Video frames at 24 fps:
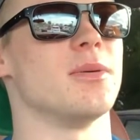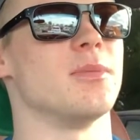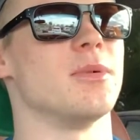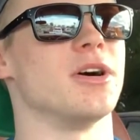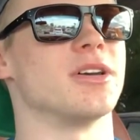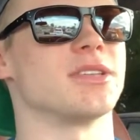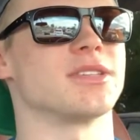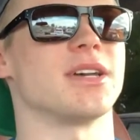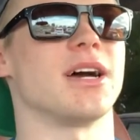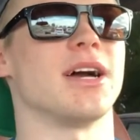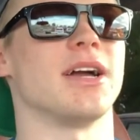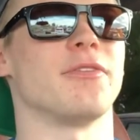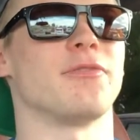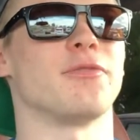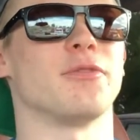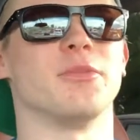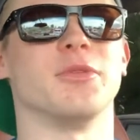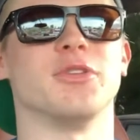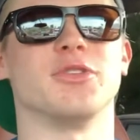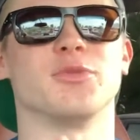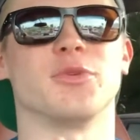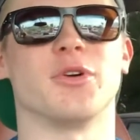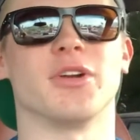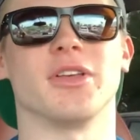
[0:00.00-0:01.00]
aside
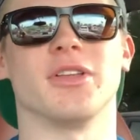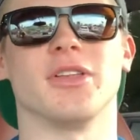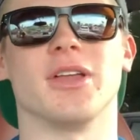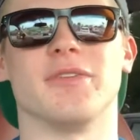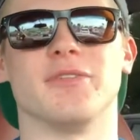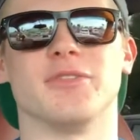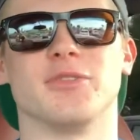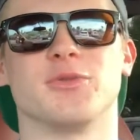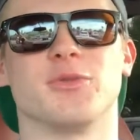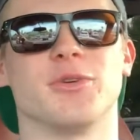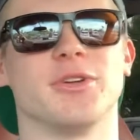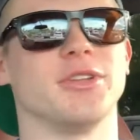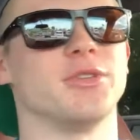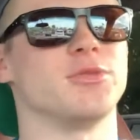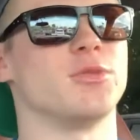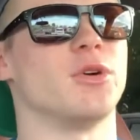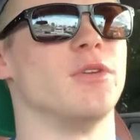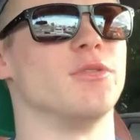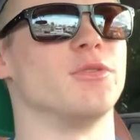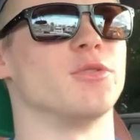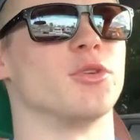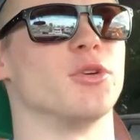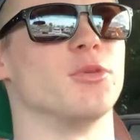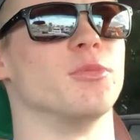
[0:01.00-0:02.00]
from the 2011,
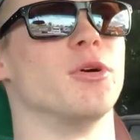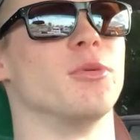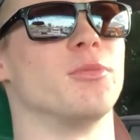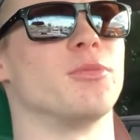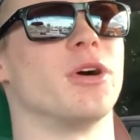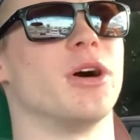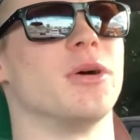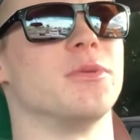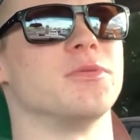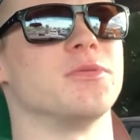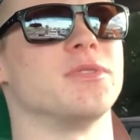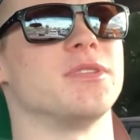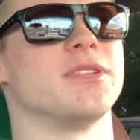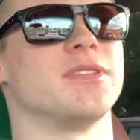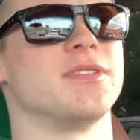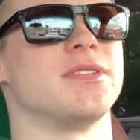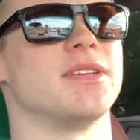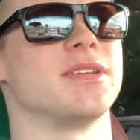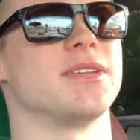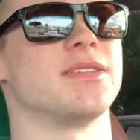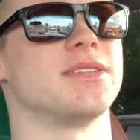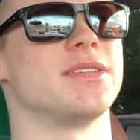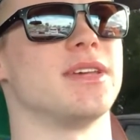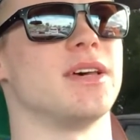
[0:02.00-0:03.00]
2012 turbo problems with the
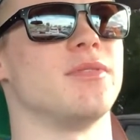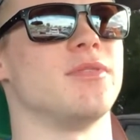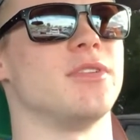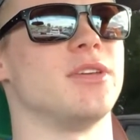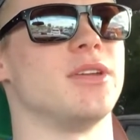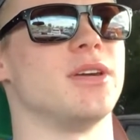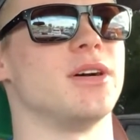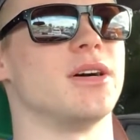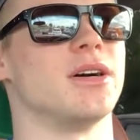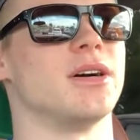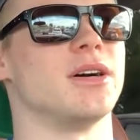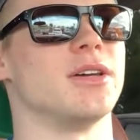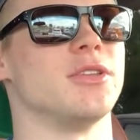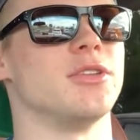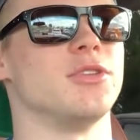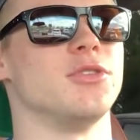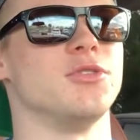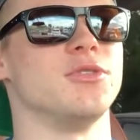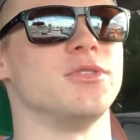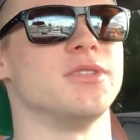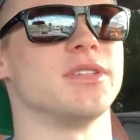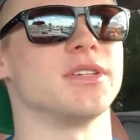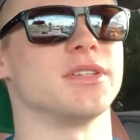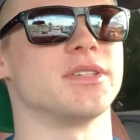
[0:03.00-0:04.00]
6.7, the
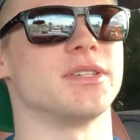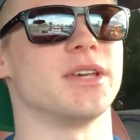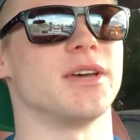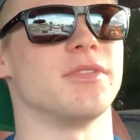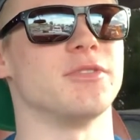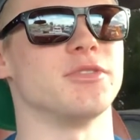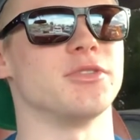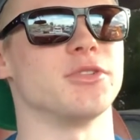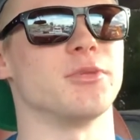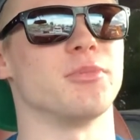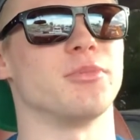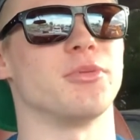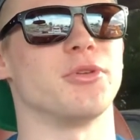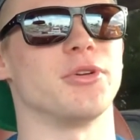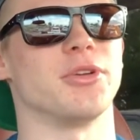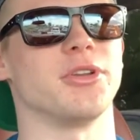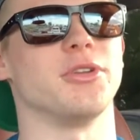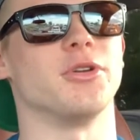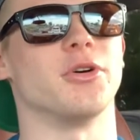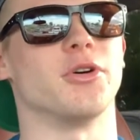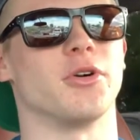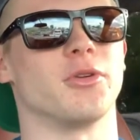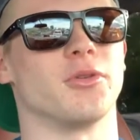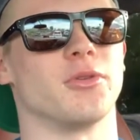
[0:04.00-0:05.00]
new 6.7s are
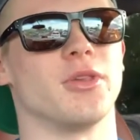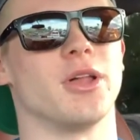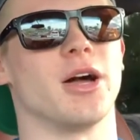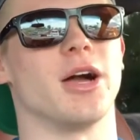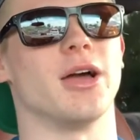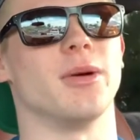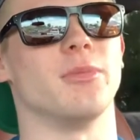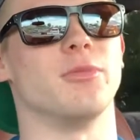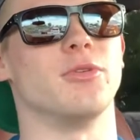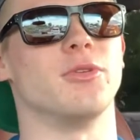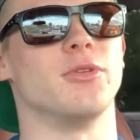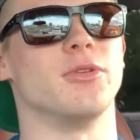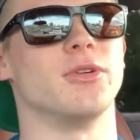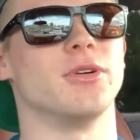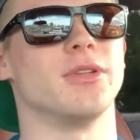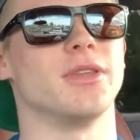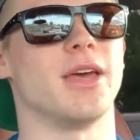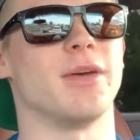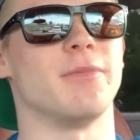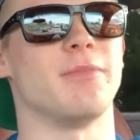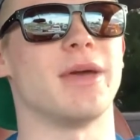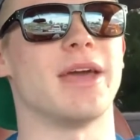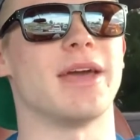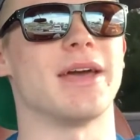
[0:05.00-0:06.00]
pretty darn reliable.
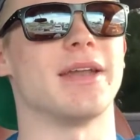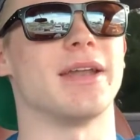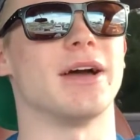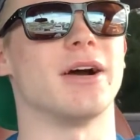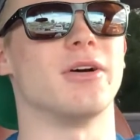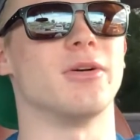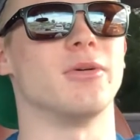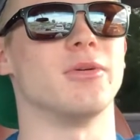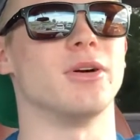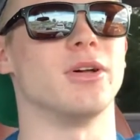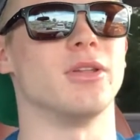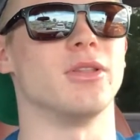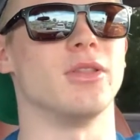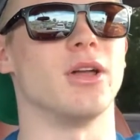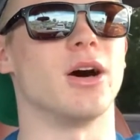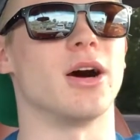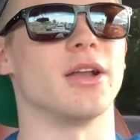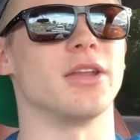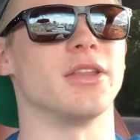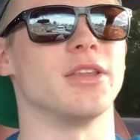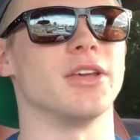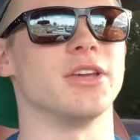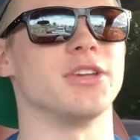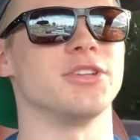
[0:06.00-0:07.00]
They panned out a
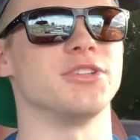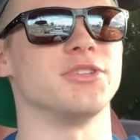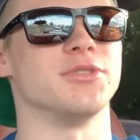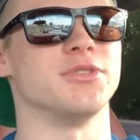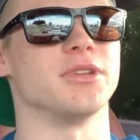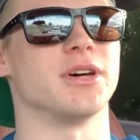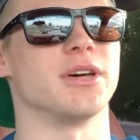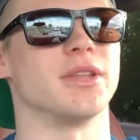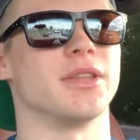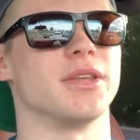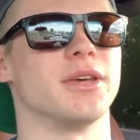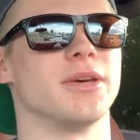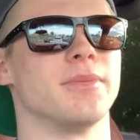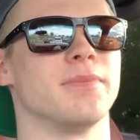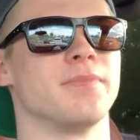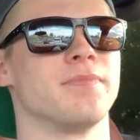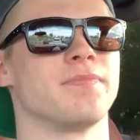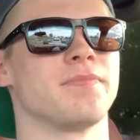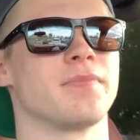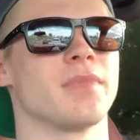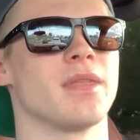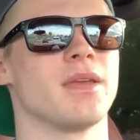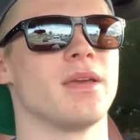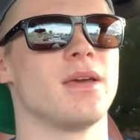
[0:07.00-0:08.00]
lot of the issues on
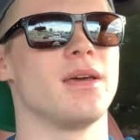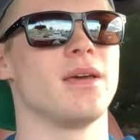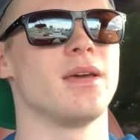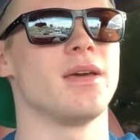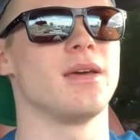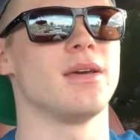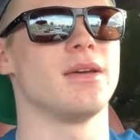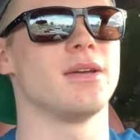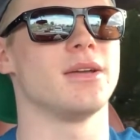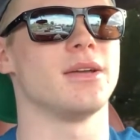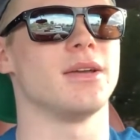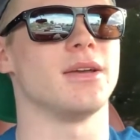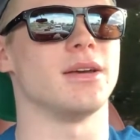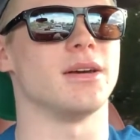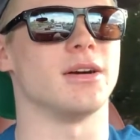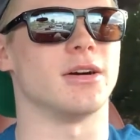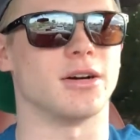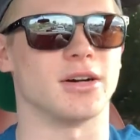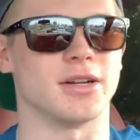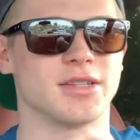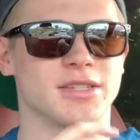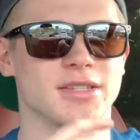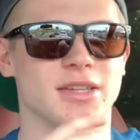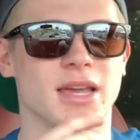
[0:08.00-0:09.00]
them.
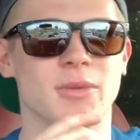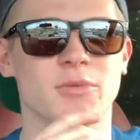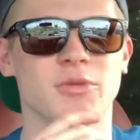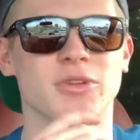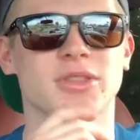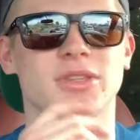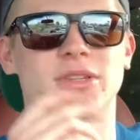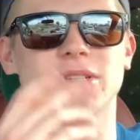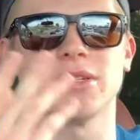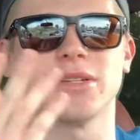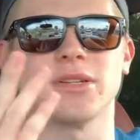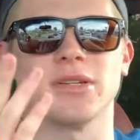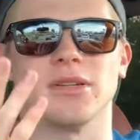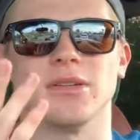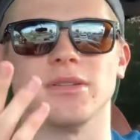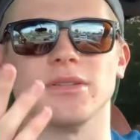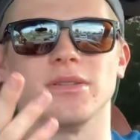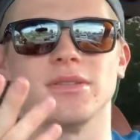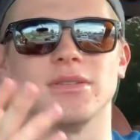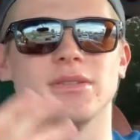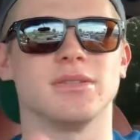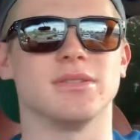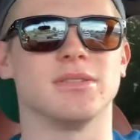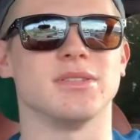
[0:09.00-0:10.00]
Same with the
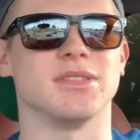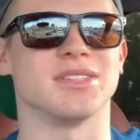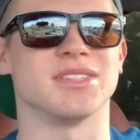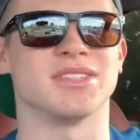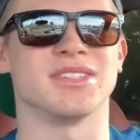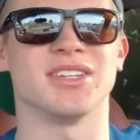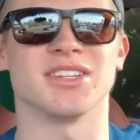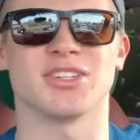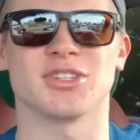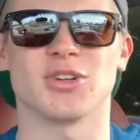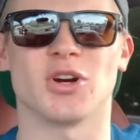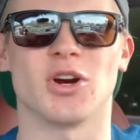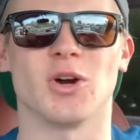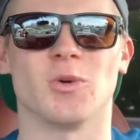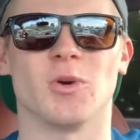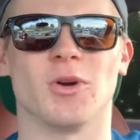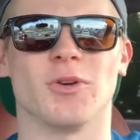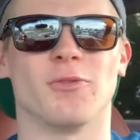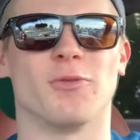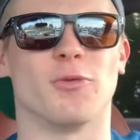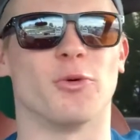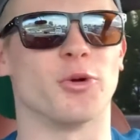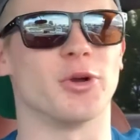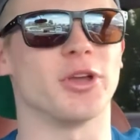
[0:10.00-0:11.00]

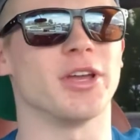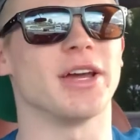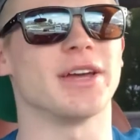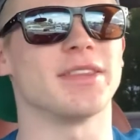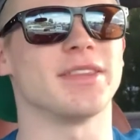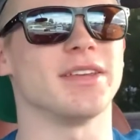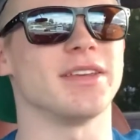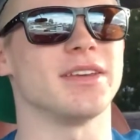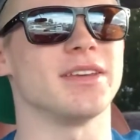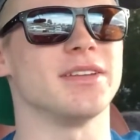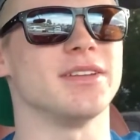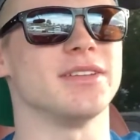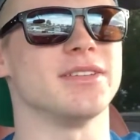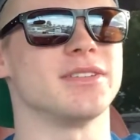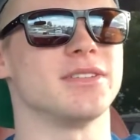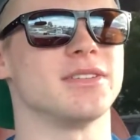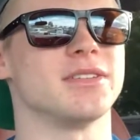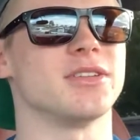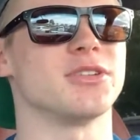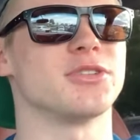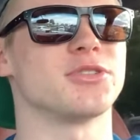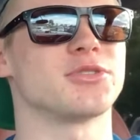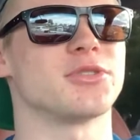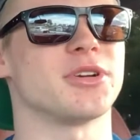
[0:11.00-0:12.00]
6R140, I think it
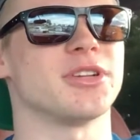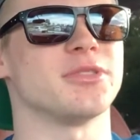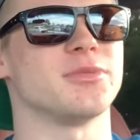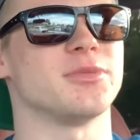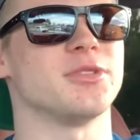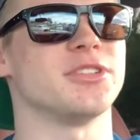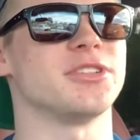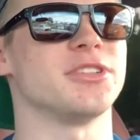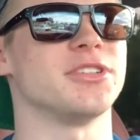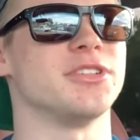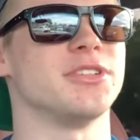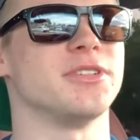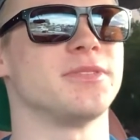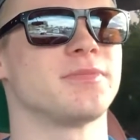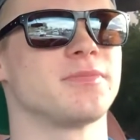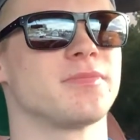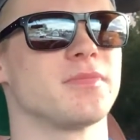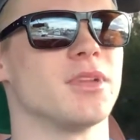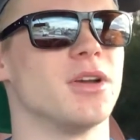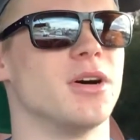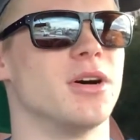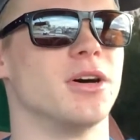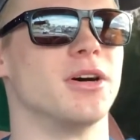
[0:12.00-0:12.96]
is their transmission.